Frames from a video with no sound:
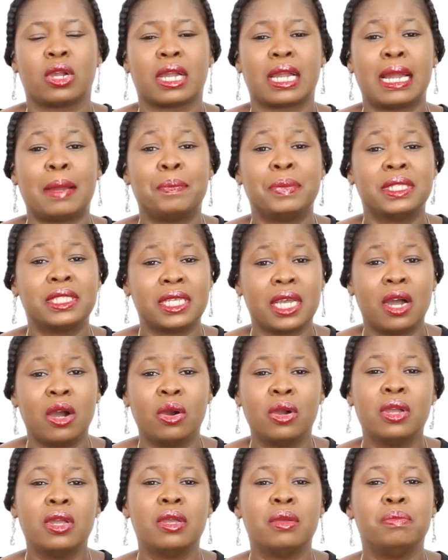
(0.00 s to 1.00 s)

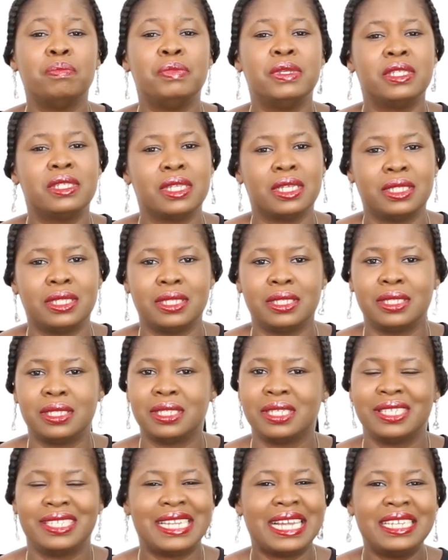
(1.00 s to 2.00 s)
capital
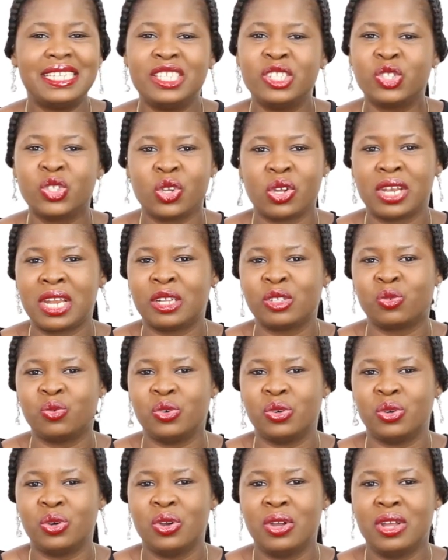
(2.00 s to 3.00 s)
businesses that didn't turn out
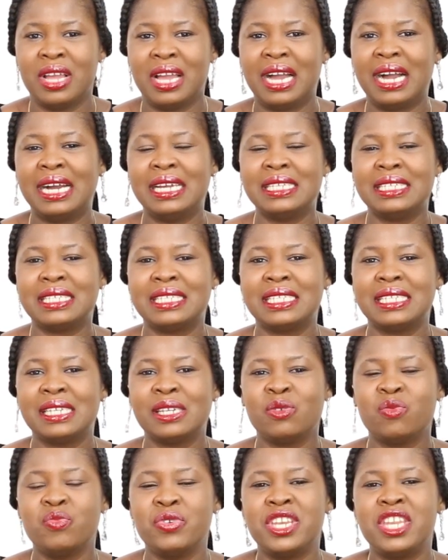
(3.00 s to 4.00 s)
well, and
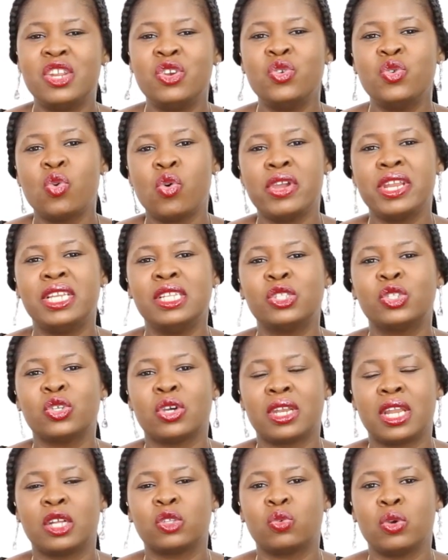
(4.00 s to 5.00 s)
we didn't know it didn't
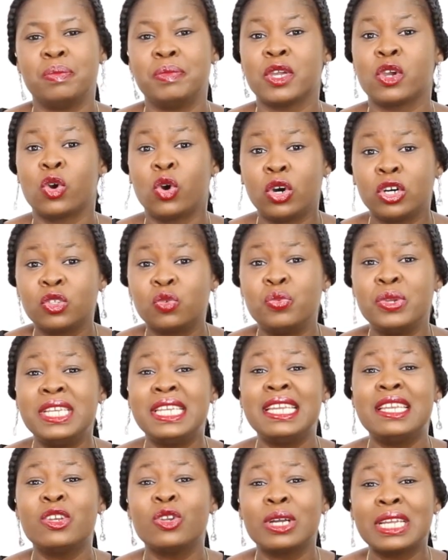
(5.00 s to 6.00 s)
turn out well because we
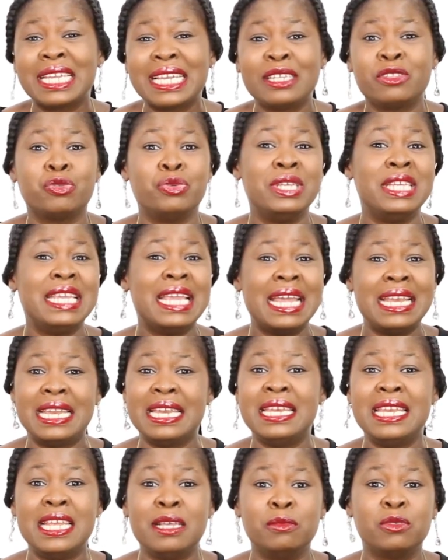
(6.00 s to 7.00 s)
did not get to hear the
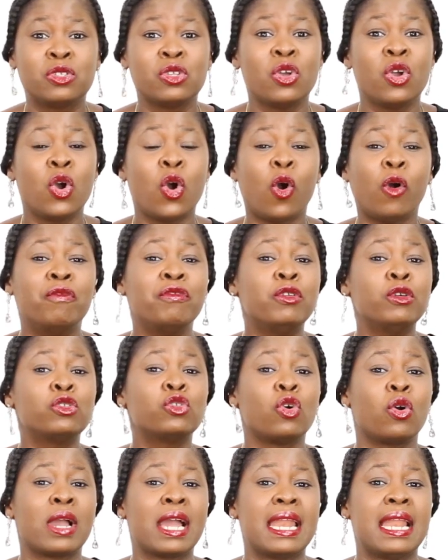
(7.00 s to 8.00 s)
names of
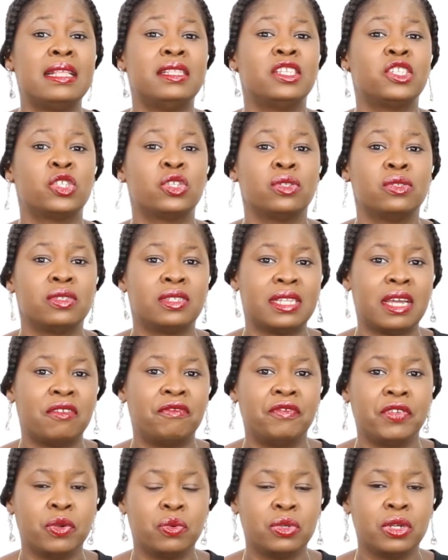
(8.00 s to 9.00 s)
those organizations that
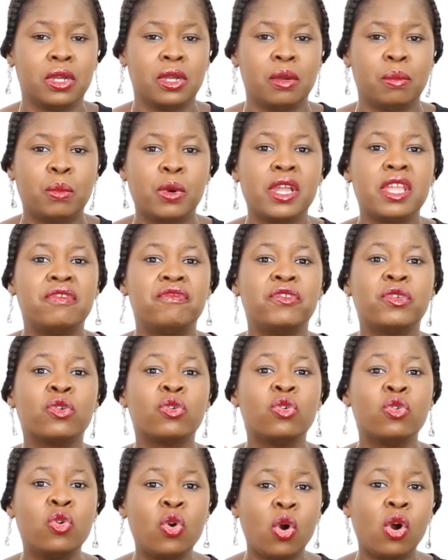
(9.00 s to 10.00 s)
failed. But if you
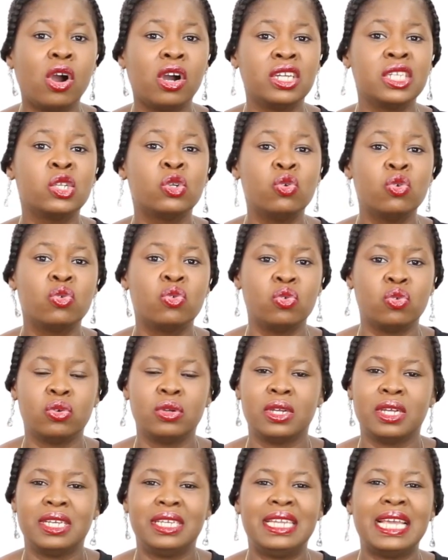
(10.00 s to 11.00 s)
go on Google,
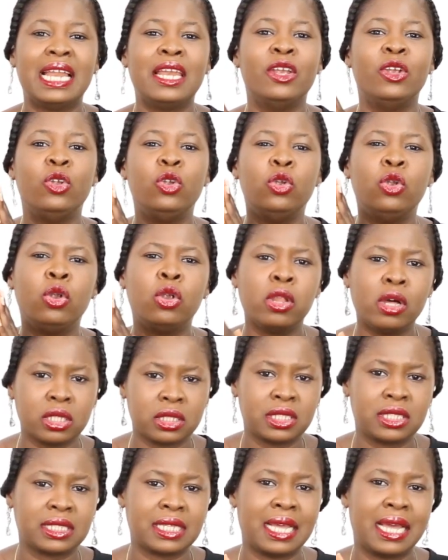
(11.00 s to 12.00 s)
there are
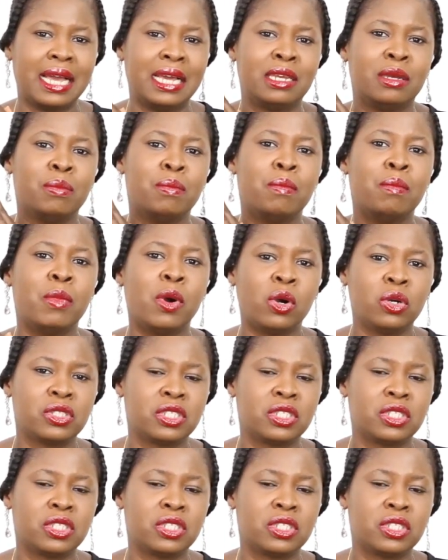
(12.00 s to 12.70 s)
lots and